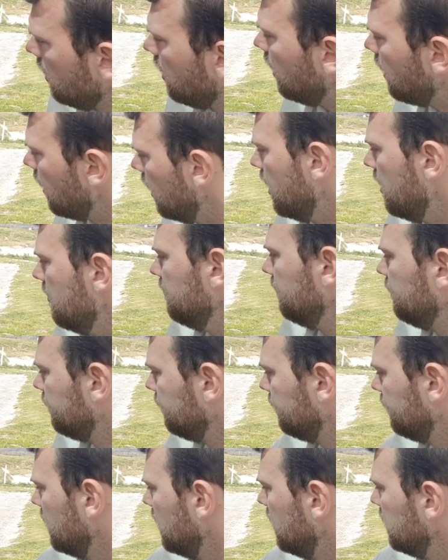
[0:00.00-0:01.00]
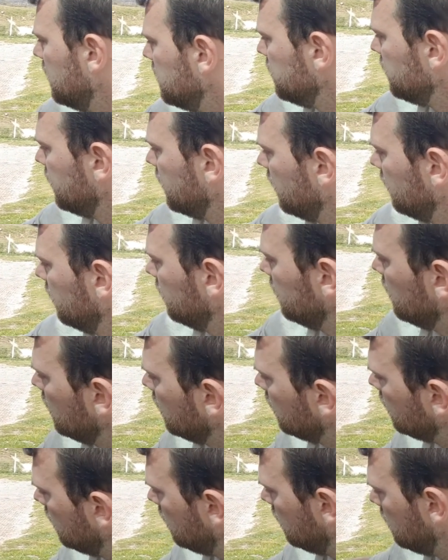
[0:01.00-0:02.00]
and then you get the
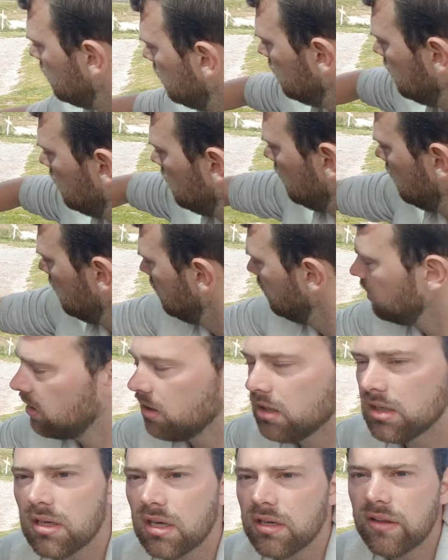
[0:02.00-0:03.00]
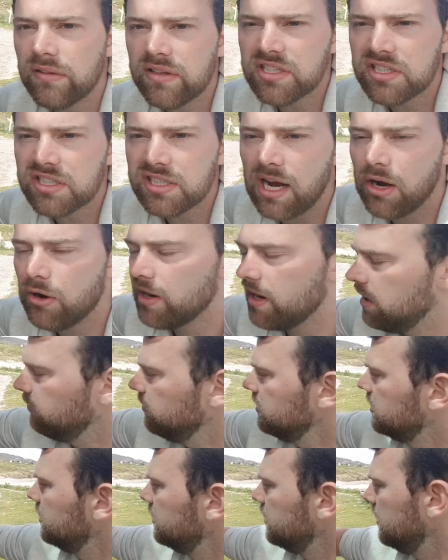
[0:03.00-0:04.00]
kind of the shower head,
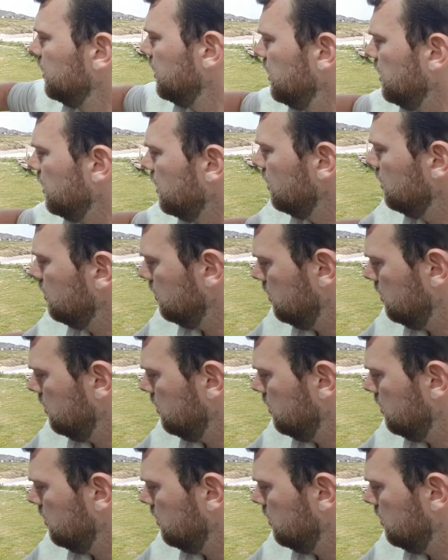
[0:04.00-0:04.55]
which is in here.